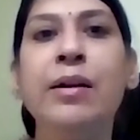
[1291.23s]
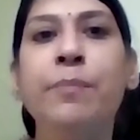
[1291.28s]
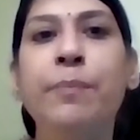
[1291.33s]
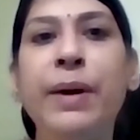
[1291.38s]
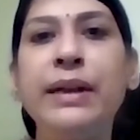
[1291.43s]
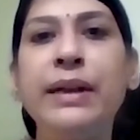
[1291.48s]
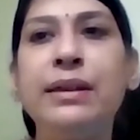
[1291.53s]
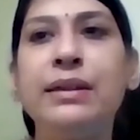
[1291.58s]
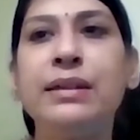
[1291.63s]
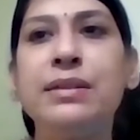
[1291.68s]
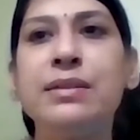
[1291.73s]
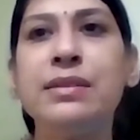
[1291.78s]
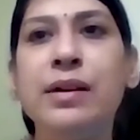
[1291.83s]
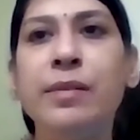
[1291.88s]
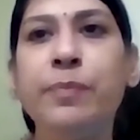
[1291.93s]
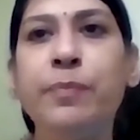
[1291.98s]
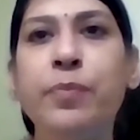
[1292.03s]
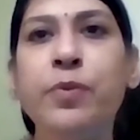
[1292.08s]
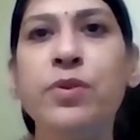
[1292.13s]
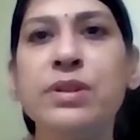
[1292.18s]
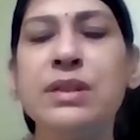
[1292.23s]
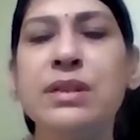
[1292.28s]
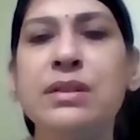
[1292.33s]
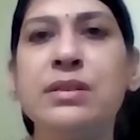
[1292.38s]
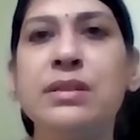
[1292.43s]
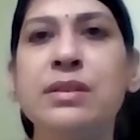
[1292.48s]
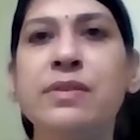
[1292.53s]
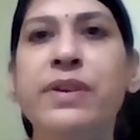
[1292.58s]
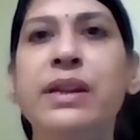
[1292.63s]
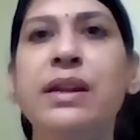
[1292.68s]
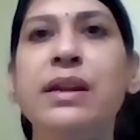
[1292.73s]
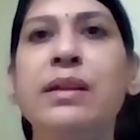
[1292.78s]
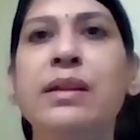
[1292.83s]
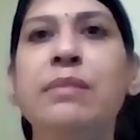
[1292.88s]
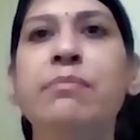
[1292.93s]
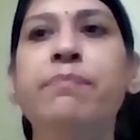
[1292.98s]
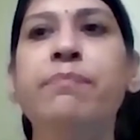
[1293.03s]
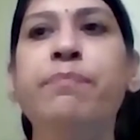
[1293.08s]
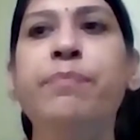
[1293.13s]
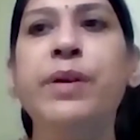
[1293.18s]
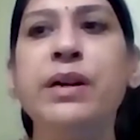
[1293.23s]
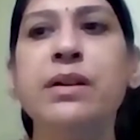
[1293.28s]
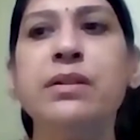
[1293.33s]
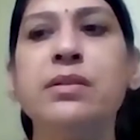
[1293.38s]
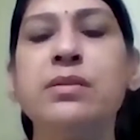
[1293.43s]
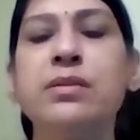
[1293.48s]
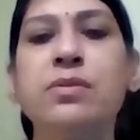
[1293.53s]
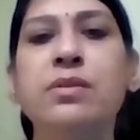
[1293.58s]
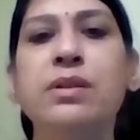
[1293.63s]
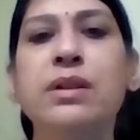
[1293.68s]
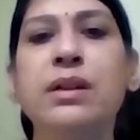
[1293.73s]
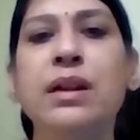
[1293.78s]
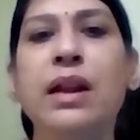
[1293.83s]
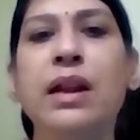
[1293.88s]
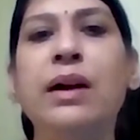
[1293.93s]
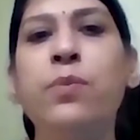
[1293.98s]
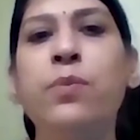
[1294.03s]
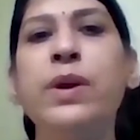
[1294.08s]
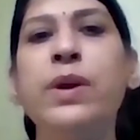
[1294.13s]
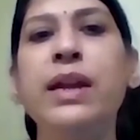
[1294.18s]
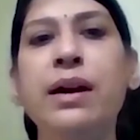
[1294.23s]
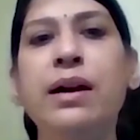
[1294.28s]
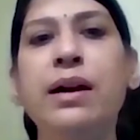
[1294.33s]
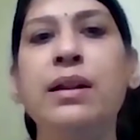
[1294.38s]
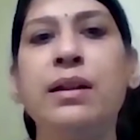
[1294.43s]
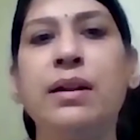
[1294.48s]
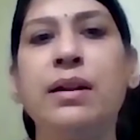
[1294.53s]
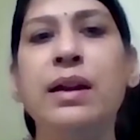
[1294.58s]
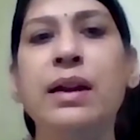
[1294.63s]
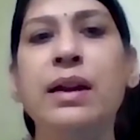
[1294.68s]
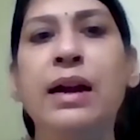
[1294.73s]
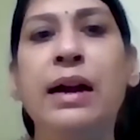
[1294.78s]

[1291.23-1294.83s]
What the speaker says: But suppose it's a very impersonal, we are,